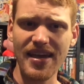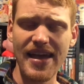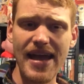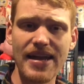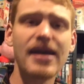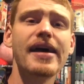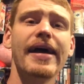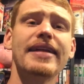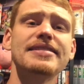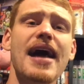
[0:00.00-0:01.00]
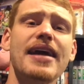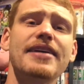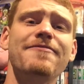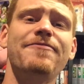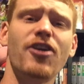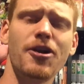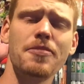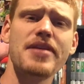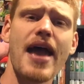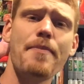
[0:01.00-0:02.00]
And it is not
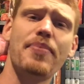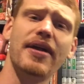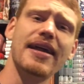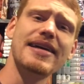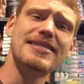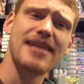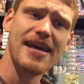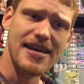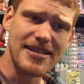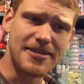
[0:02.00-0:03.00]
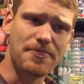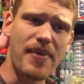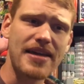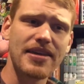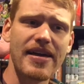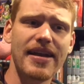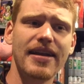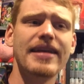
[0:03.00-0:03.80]
confirmed yet, but it is speculated,